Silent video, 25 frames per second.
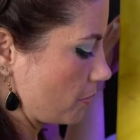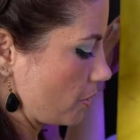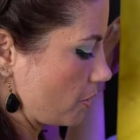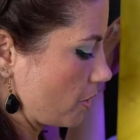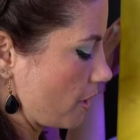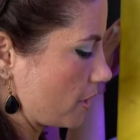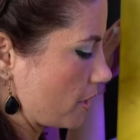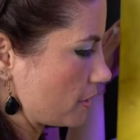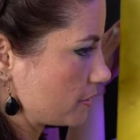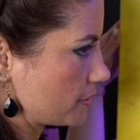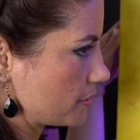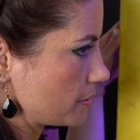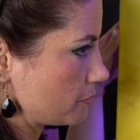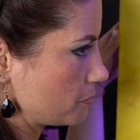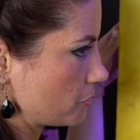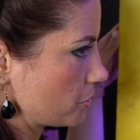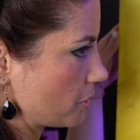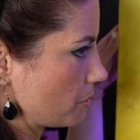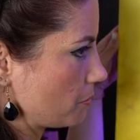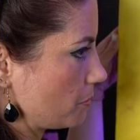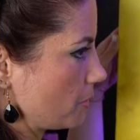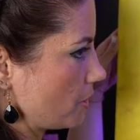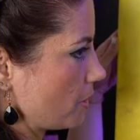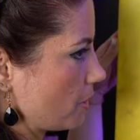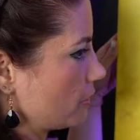got some
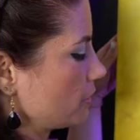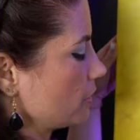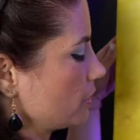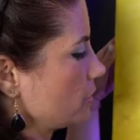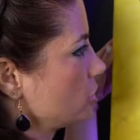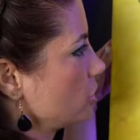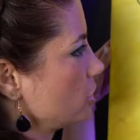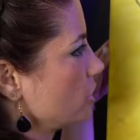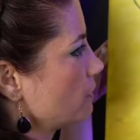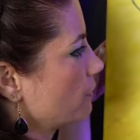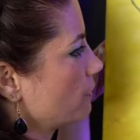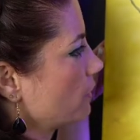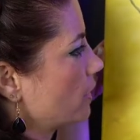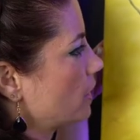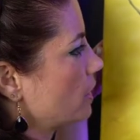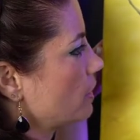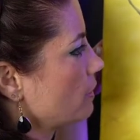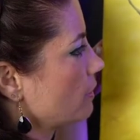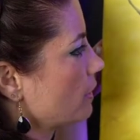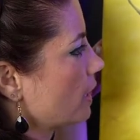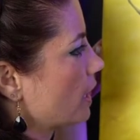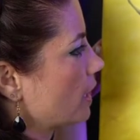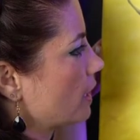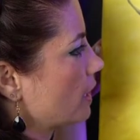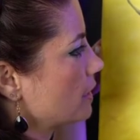terminology for you
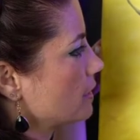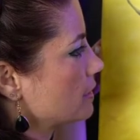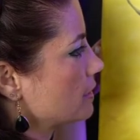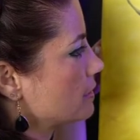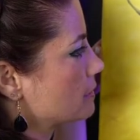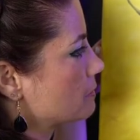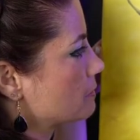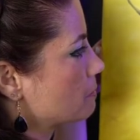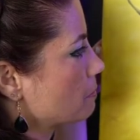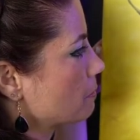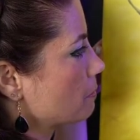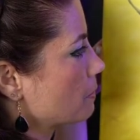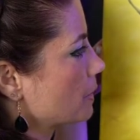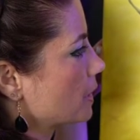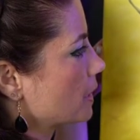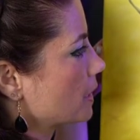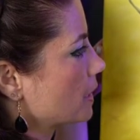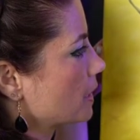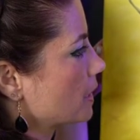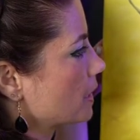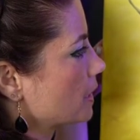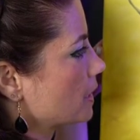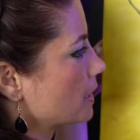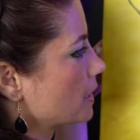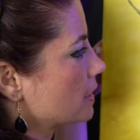guys,
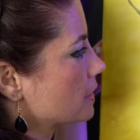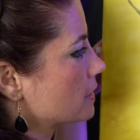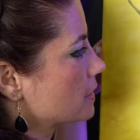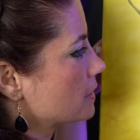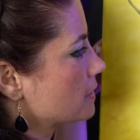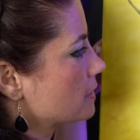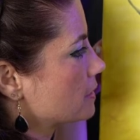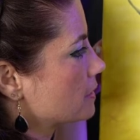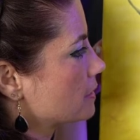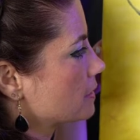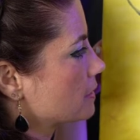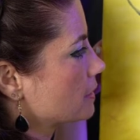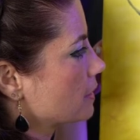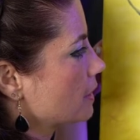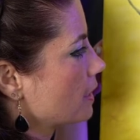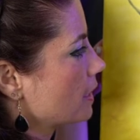but